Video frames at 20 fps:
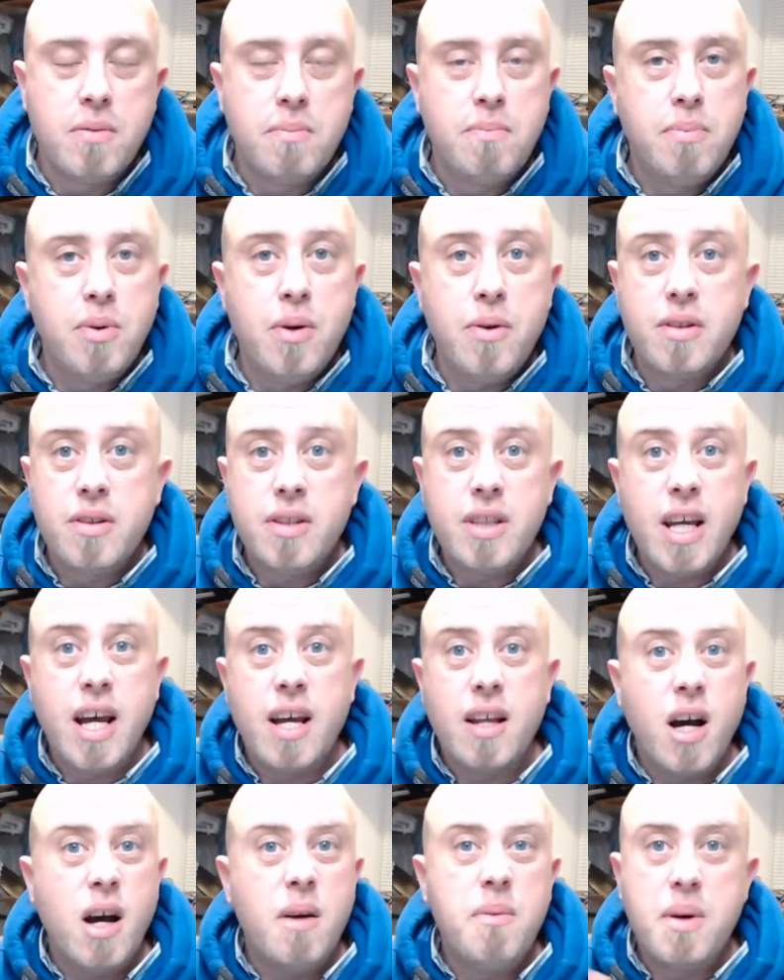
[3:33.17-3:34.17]
board.
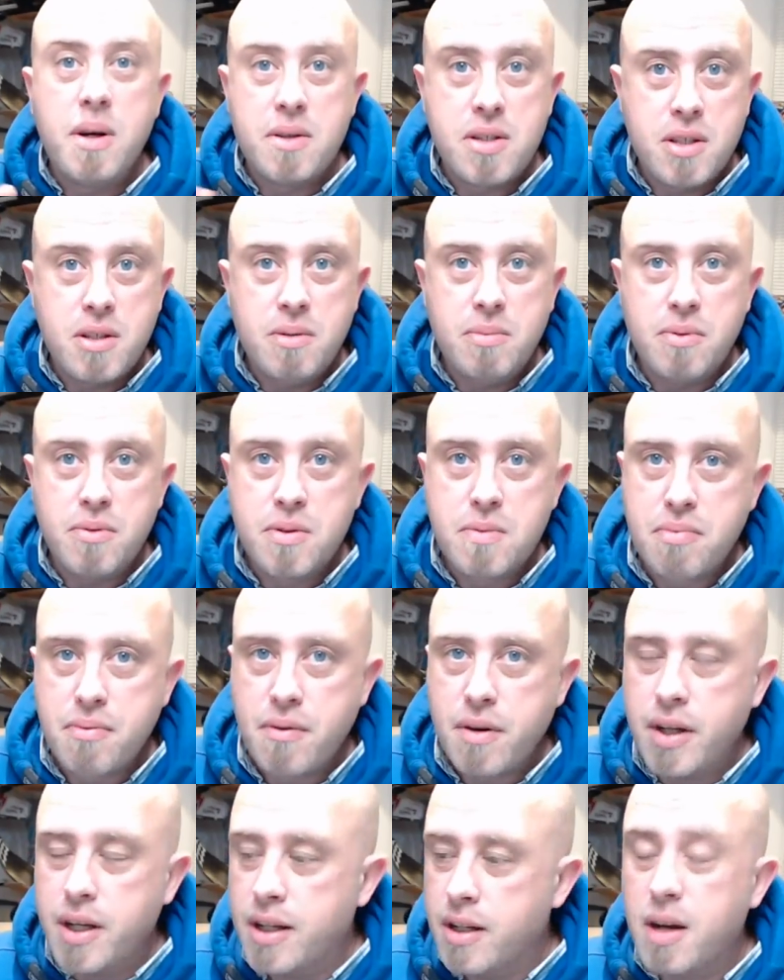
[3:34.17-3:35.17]
Yeah, hub OSD board is
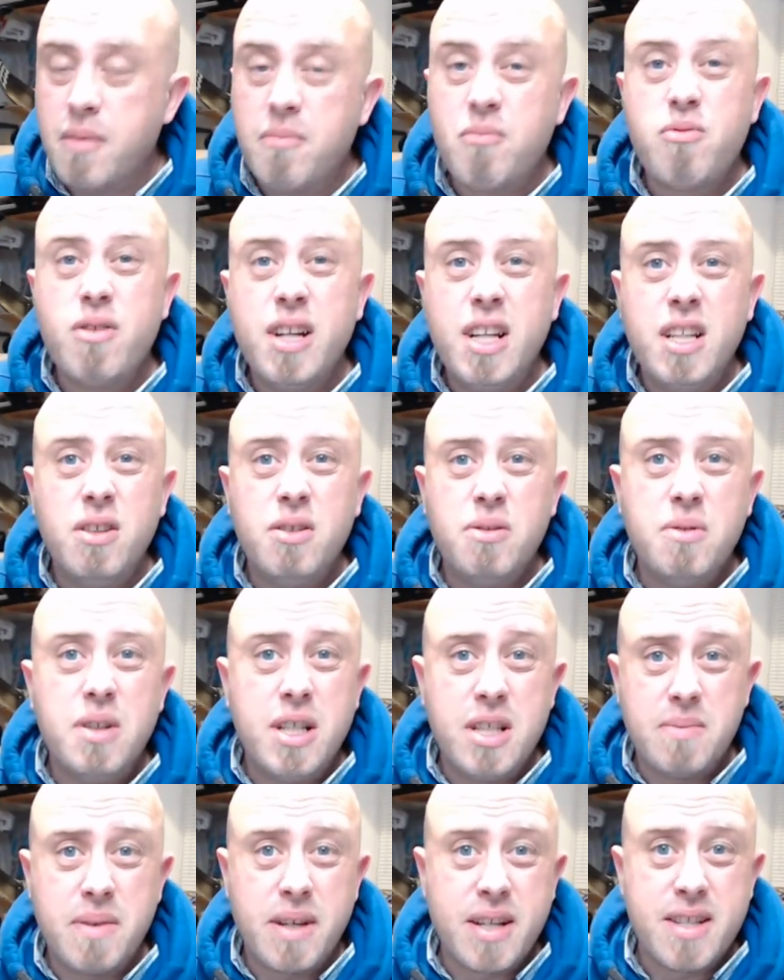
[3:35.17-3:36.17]
brilliant. I really
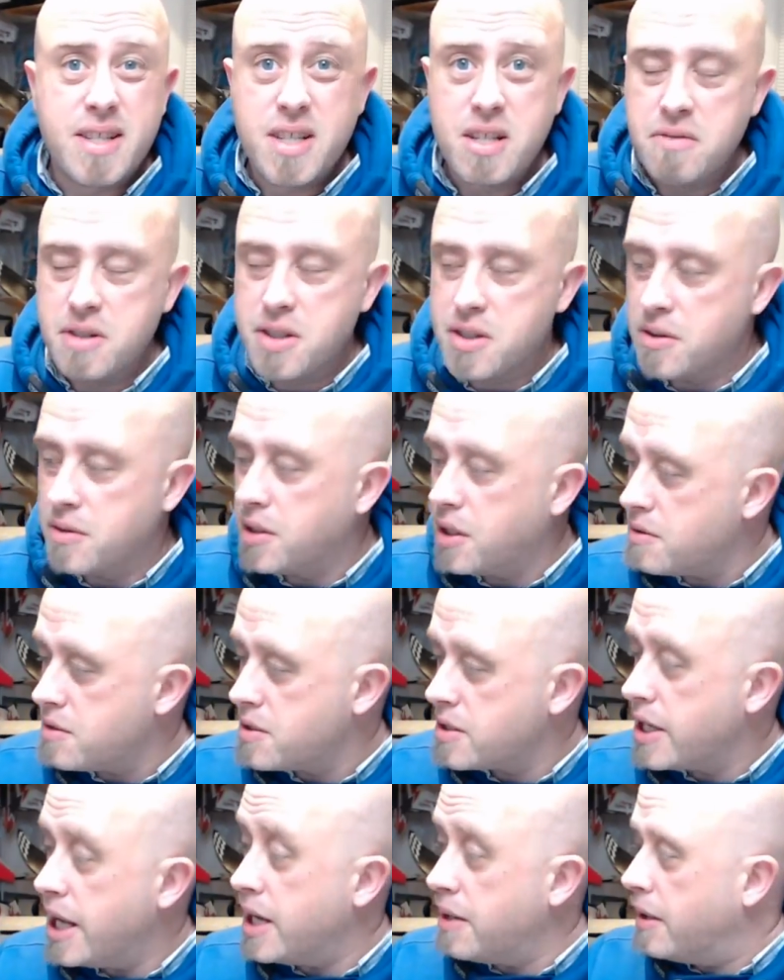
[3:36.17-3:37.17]
need to make a series on
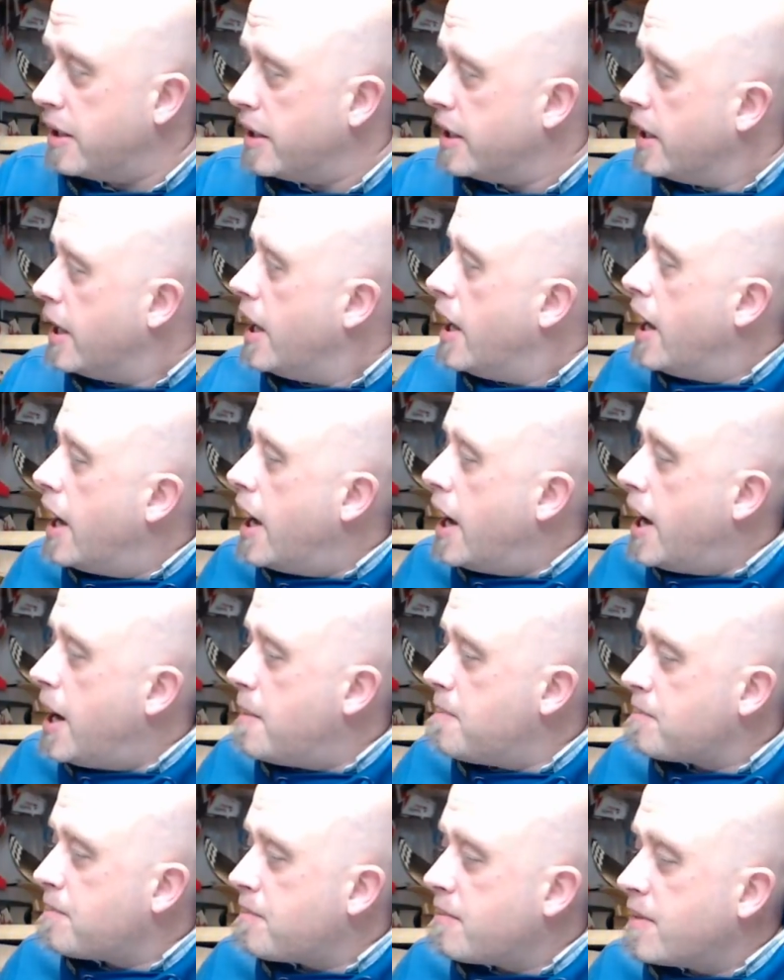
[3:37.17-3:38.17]
those. Anyway,
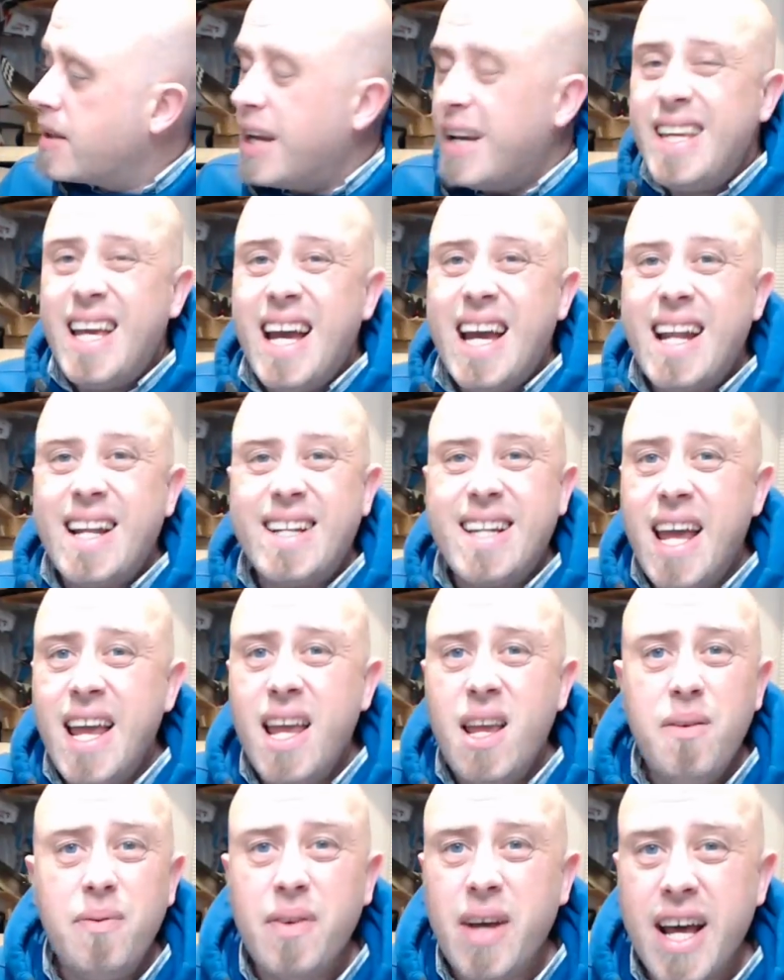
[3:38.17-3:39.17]

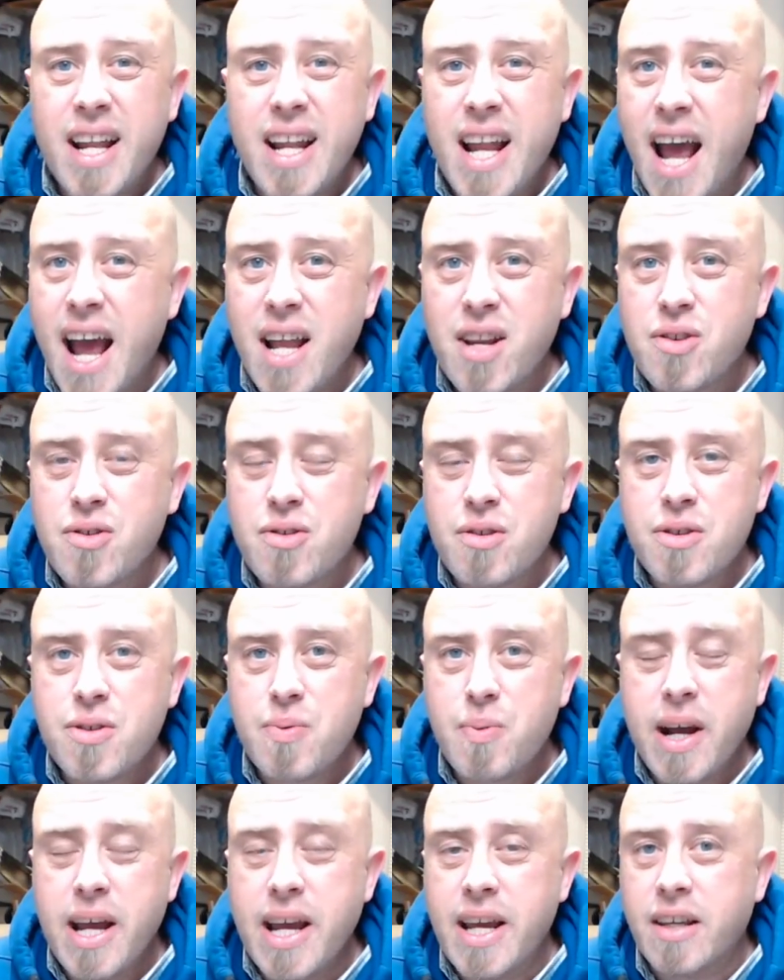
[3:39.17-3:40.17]
Dave and
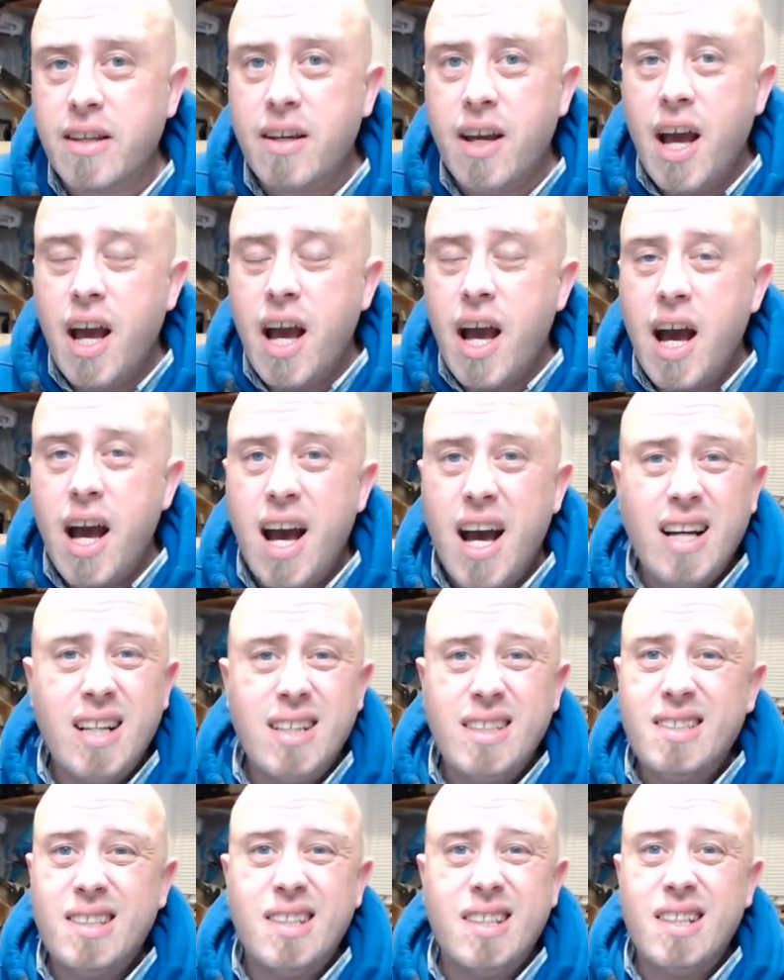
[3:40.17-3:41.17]
Andrew's wing,
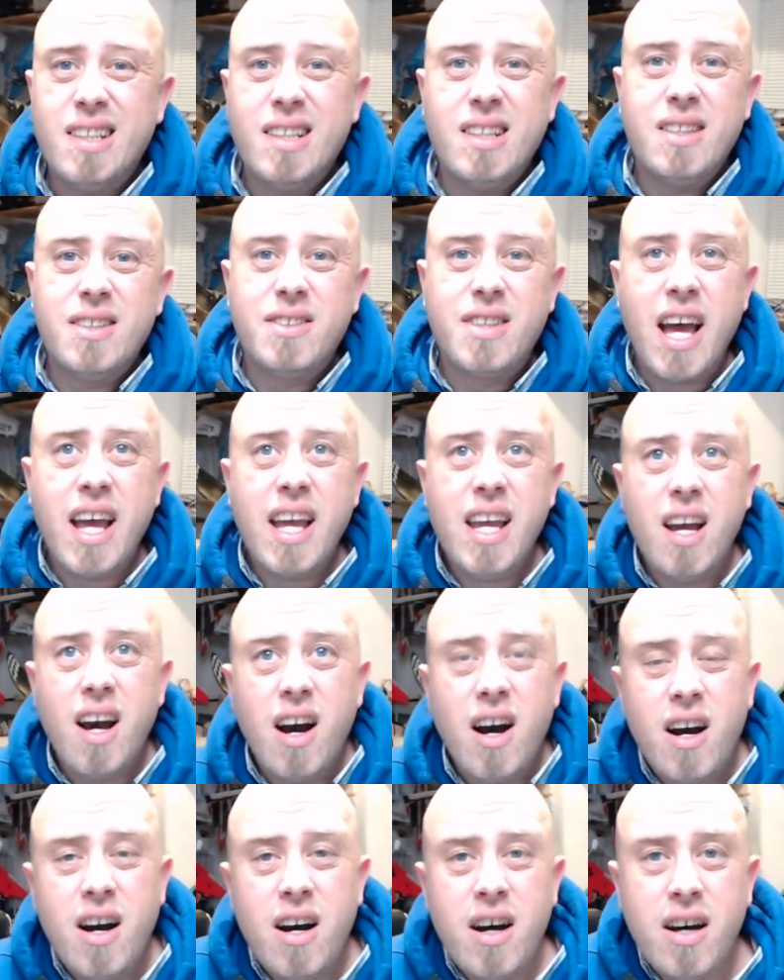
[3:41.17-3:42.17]
they
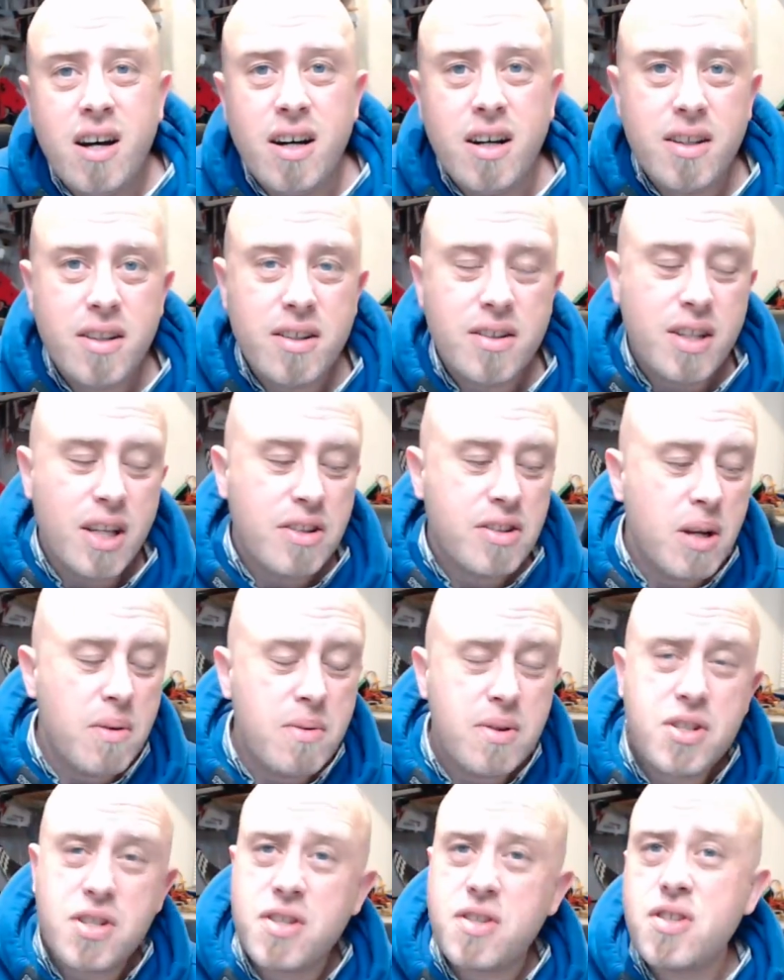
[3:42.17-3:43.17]

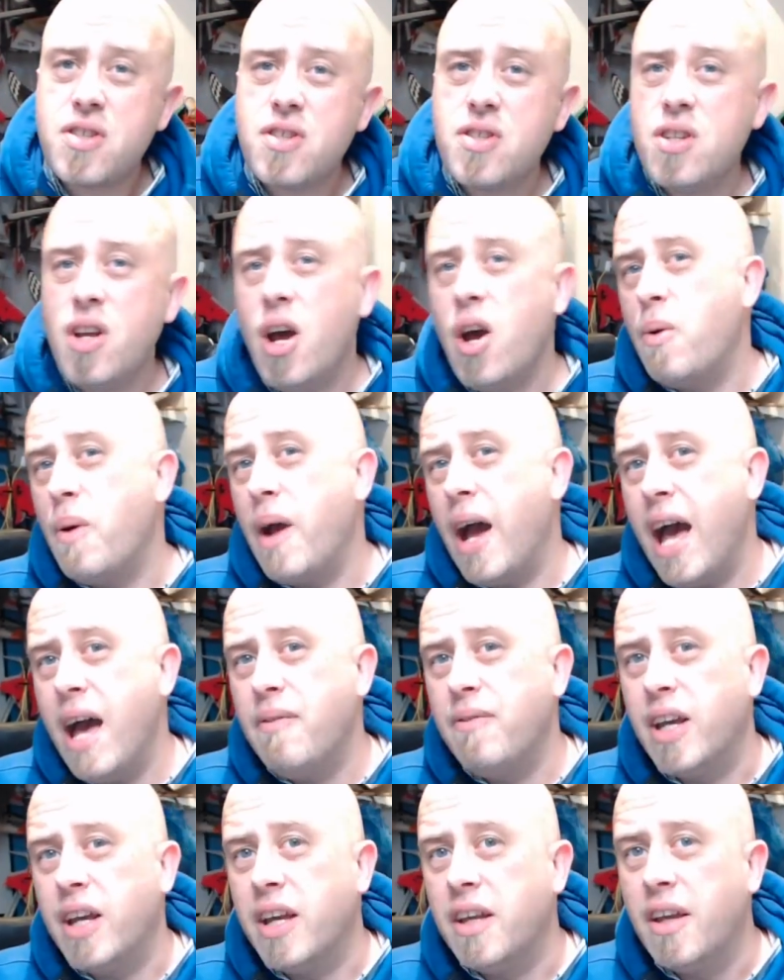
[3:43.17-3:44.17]
were just so
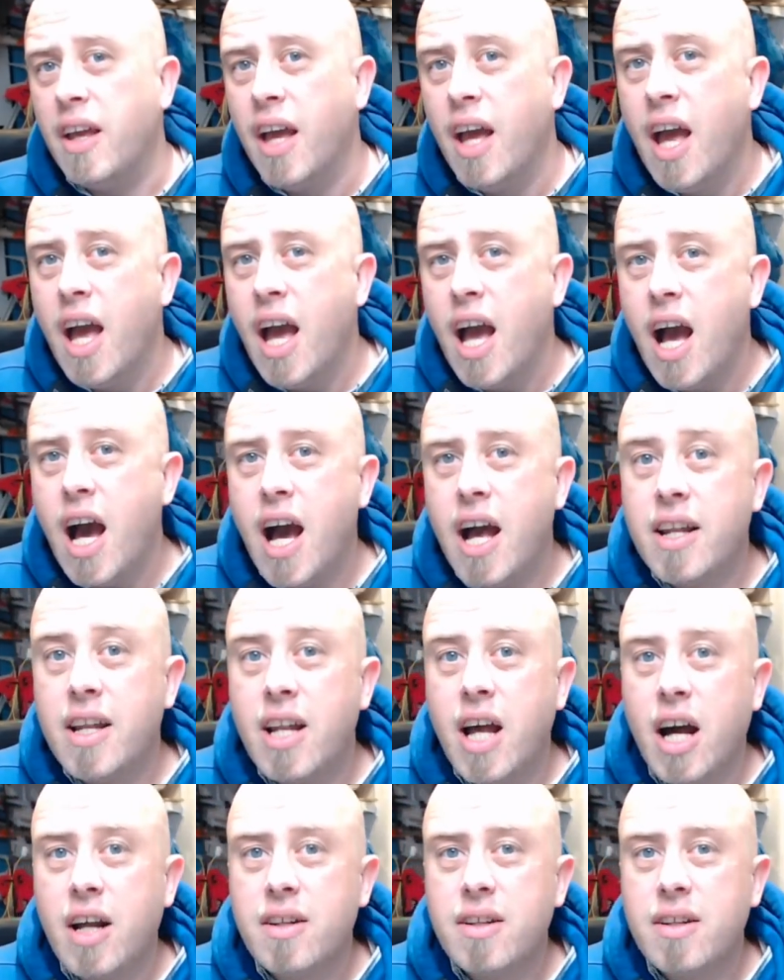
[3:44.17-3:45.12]
heavy, and